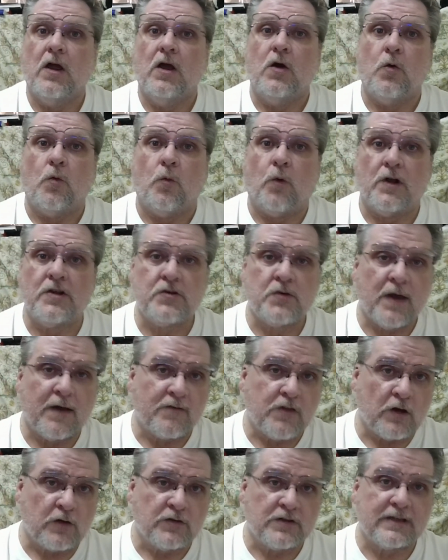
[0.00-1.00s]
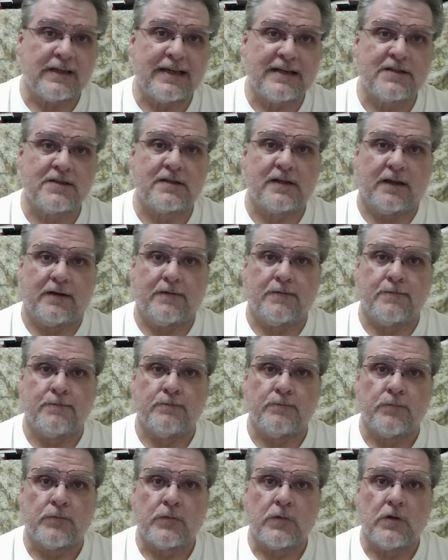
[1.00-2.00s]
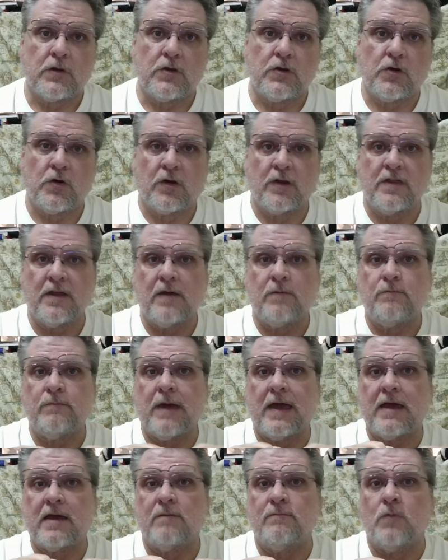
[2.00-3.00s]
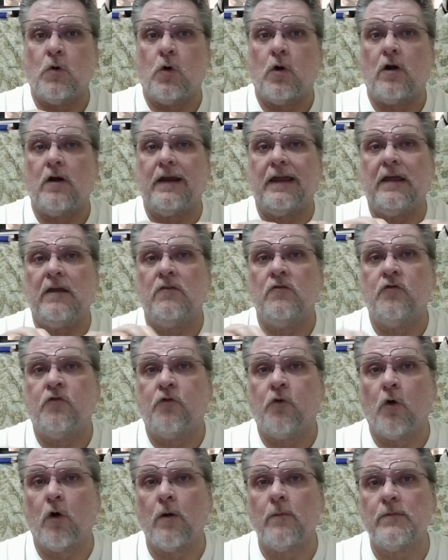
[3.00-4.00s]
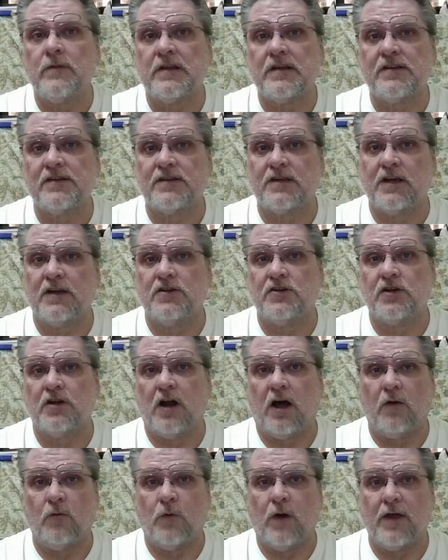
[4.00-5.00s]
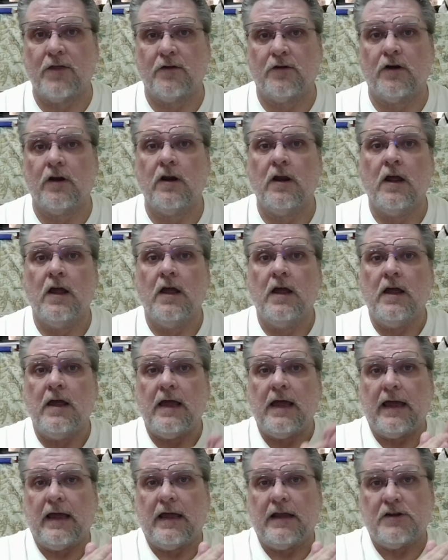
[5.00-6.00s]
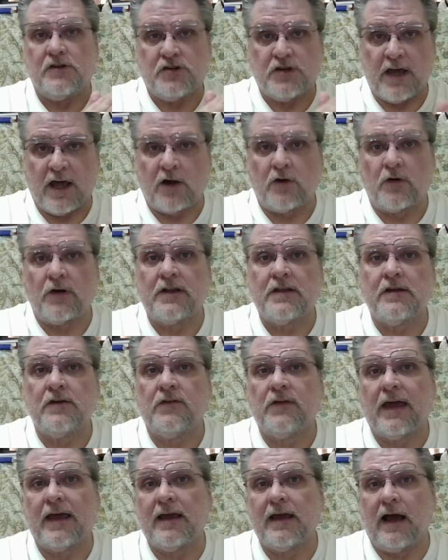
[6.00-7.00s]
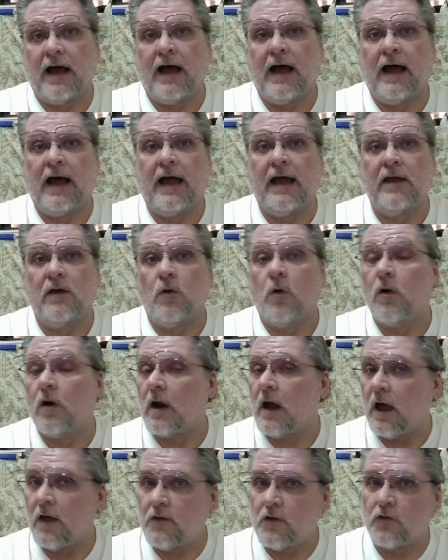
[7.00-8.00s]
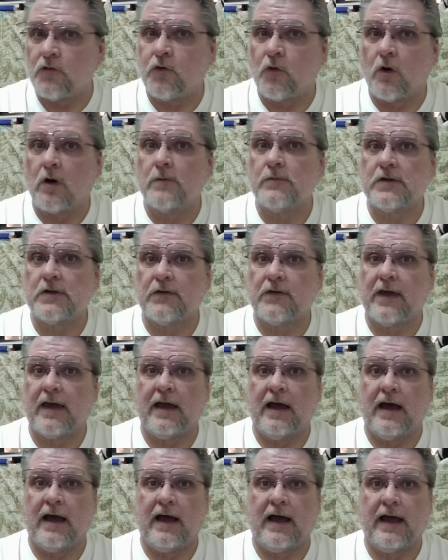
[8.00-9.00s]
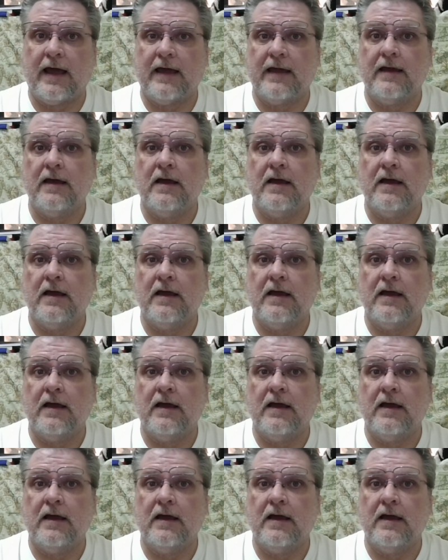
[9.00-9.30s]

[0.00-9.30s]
Once you have those listed, you can then make a more informed decision on whether generative AI or other forms of AI,